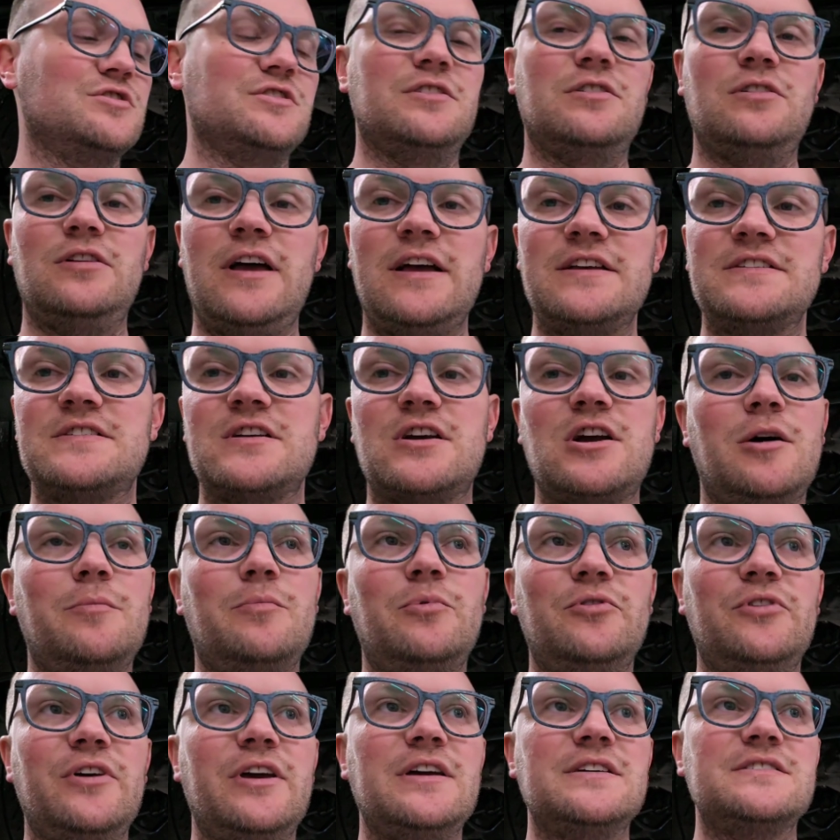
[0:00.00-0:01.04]
It'll last a
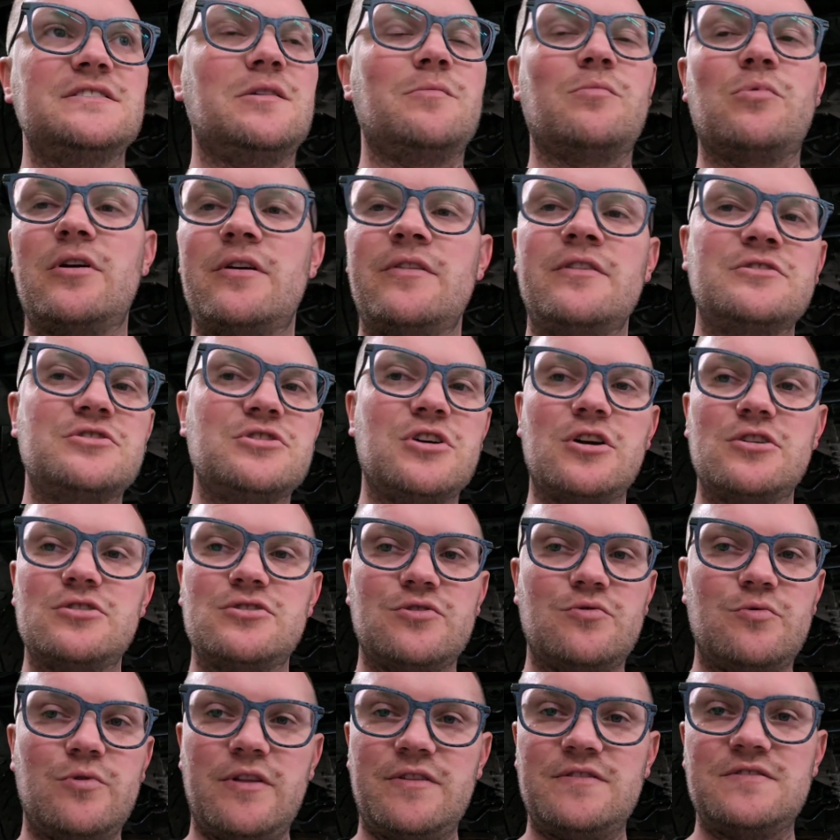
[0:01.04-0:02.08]
couple days. I'll bring the
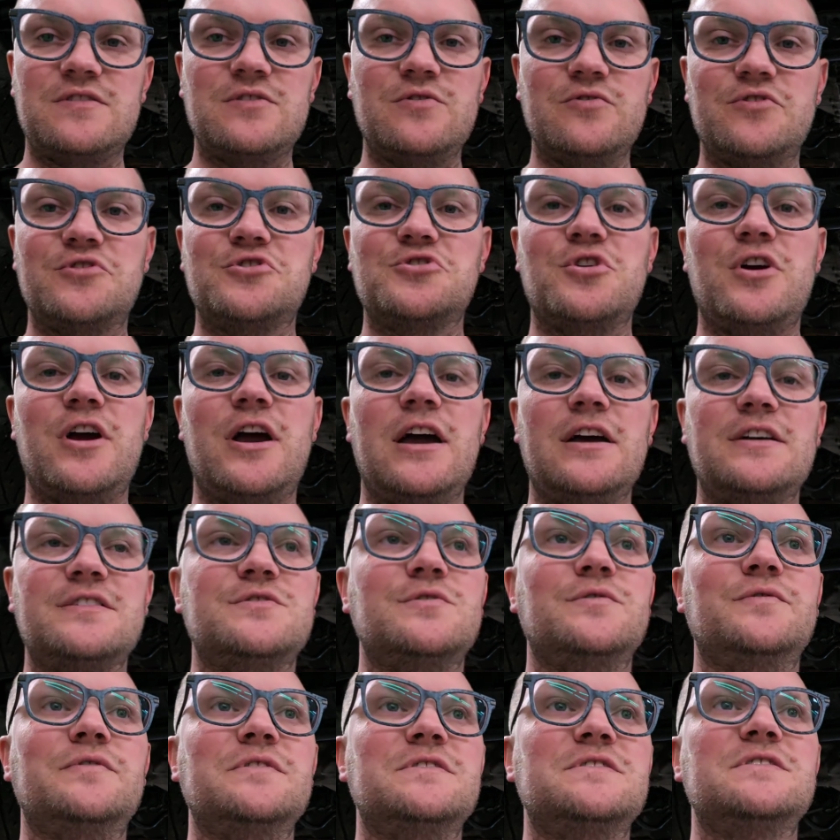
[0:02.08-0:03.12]
charger with to the track, so
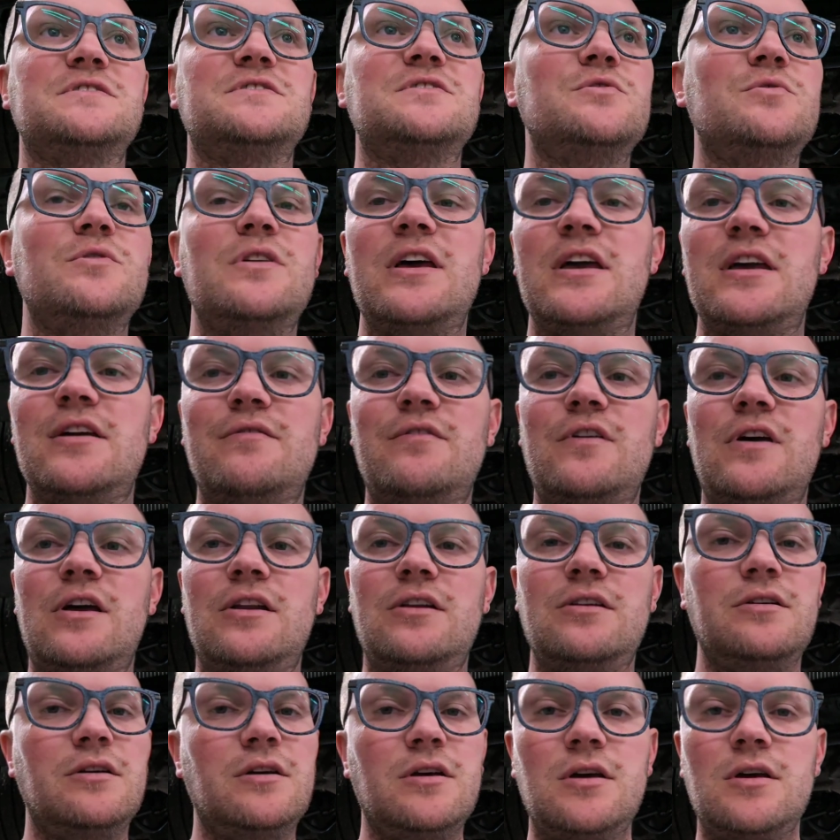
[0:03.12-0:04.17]
if it's a 2-day
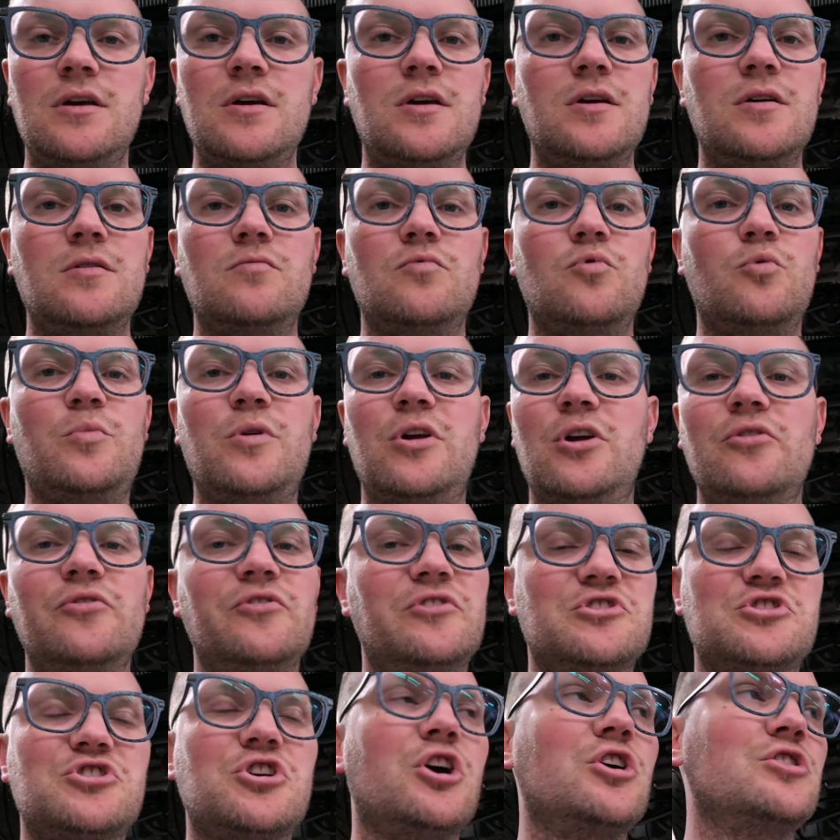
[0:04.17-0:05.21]
event, we'll be able to
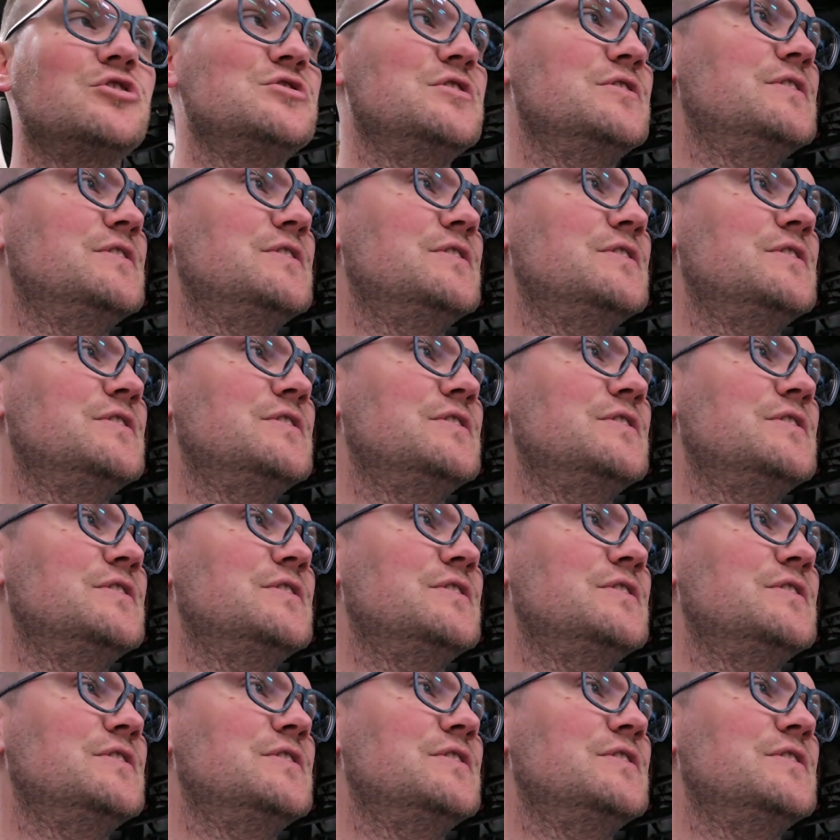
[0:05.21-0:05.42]
charge it,